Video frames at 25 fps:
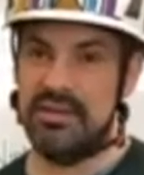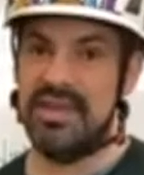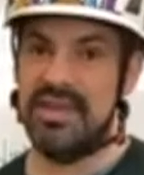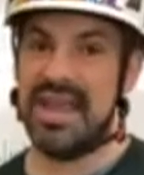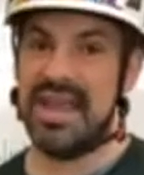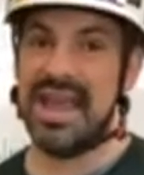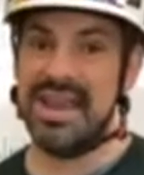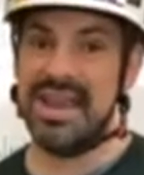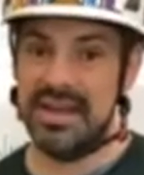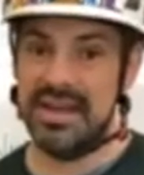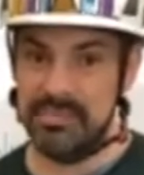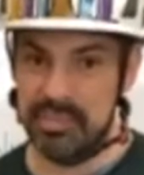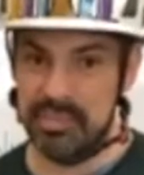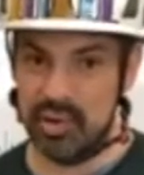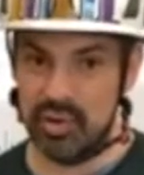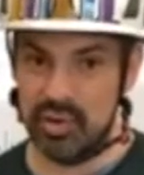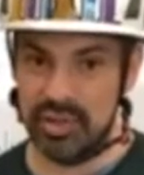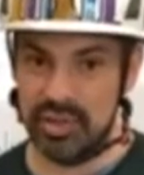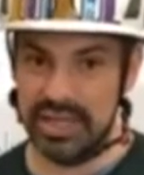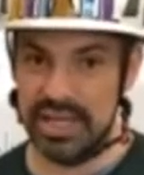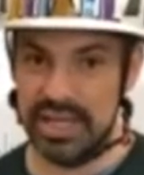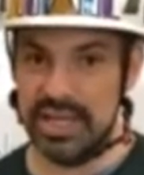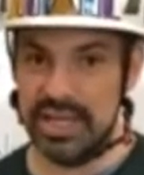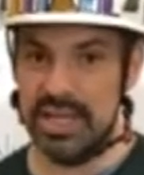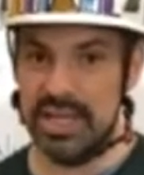and a
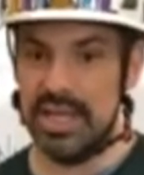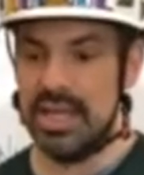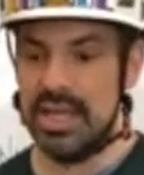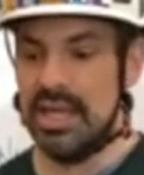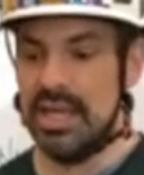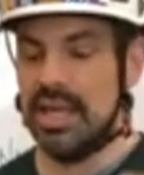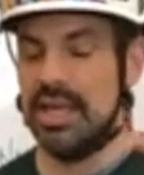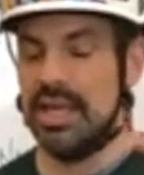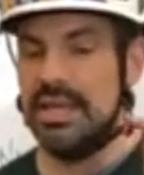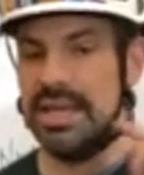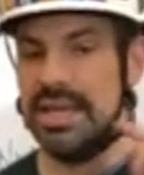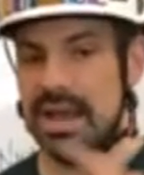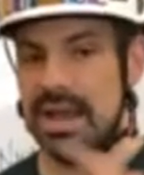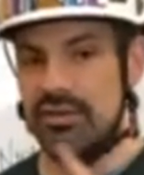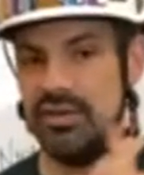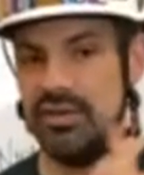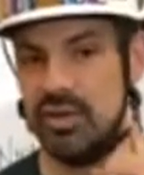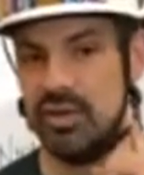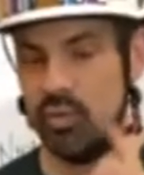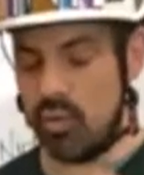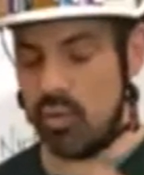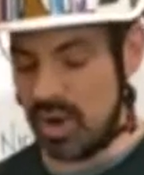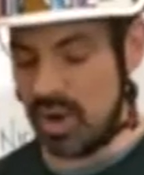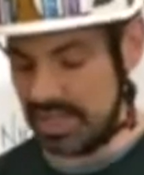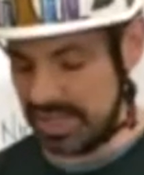pulley down to
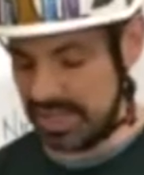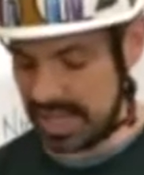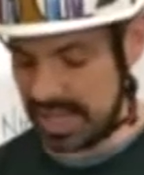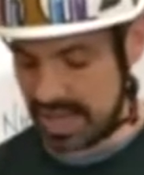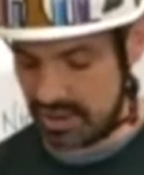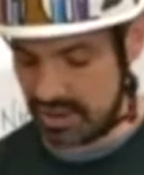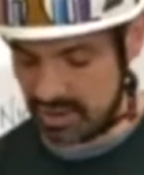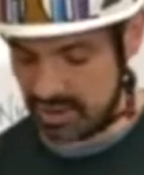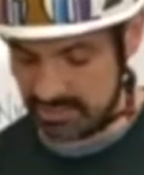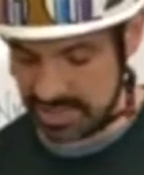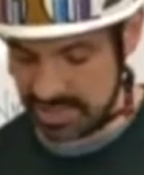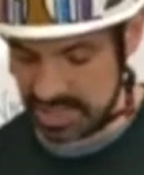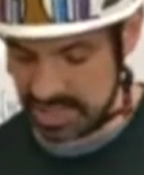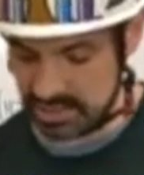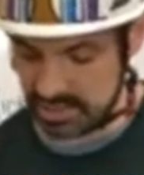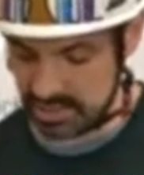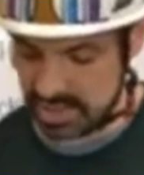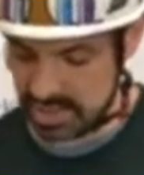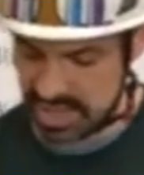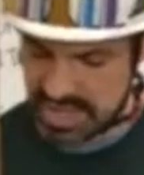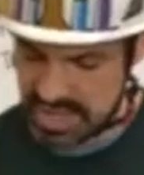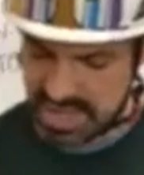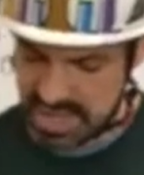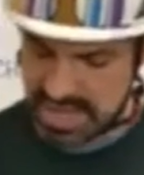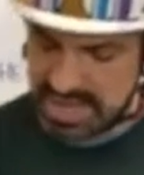one carabiner
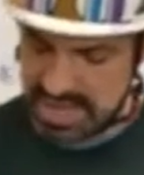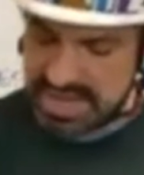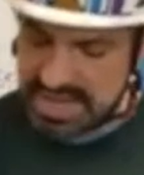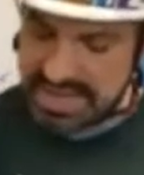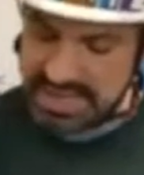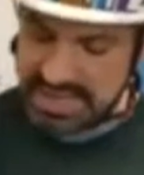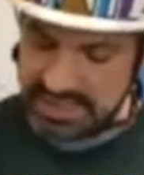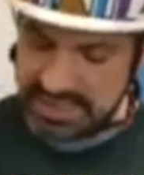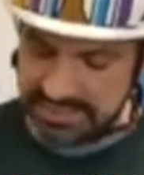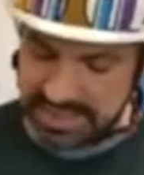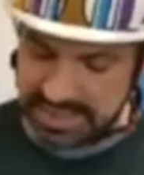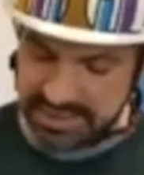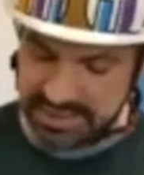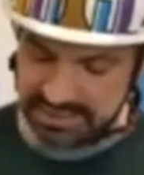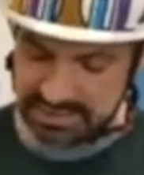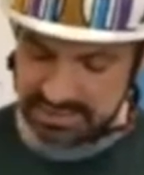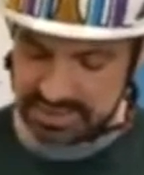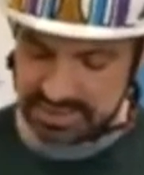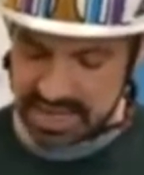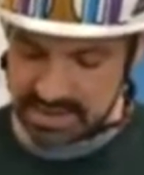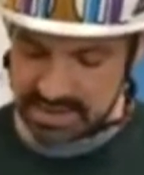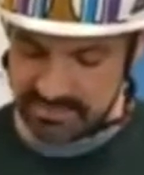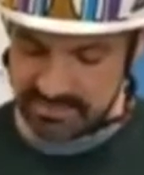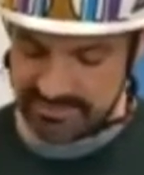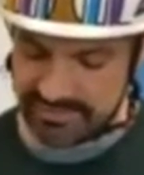and I get that
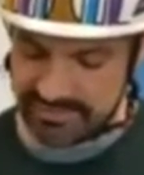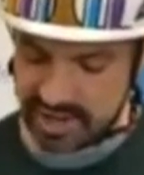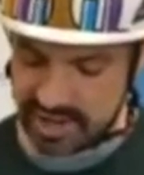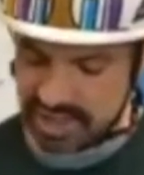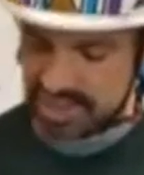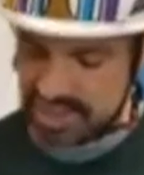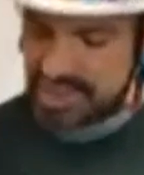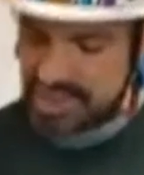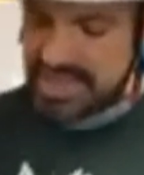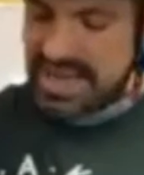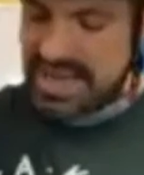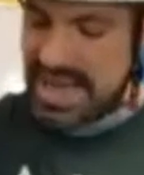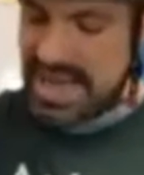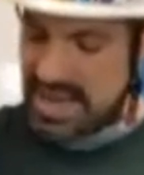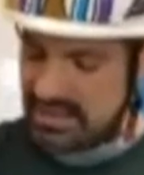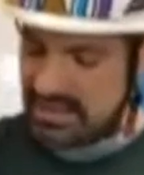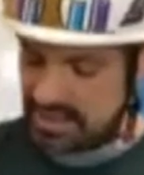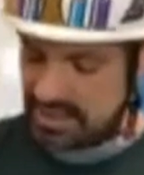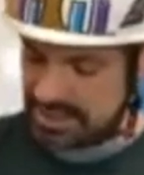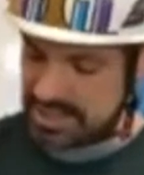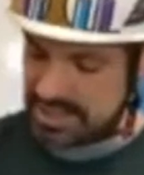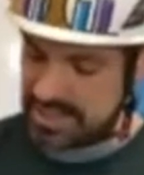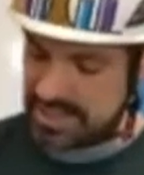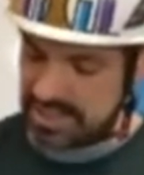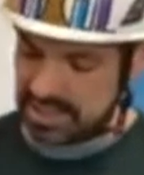same
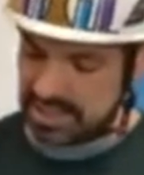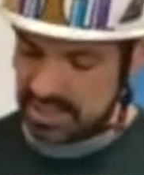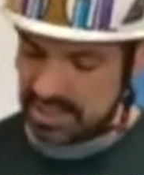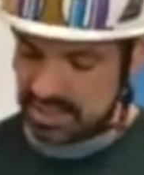functionality